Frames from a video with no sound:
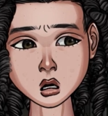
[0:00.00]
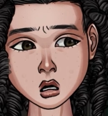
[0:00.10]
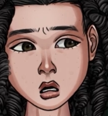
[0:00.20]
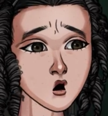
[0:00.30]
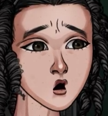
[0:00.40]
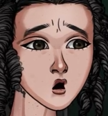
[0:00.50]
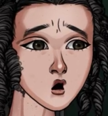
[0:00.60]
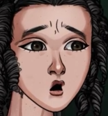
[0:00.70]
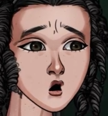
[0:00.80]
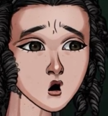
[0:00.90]

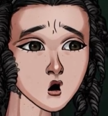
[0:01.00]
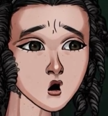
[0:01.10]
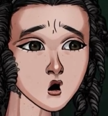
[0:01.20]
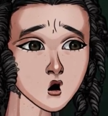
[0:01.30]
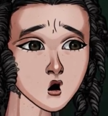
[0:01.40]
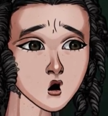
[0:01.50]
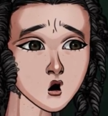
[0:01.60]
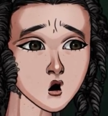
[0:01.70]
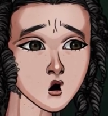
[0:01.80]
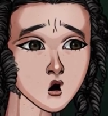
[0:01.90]

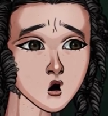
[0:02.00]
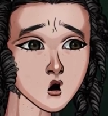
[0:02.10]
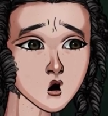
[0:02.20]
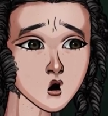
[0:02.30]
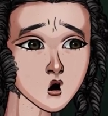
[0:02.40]
(silence)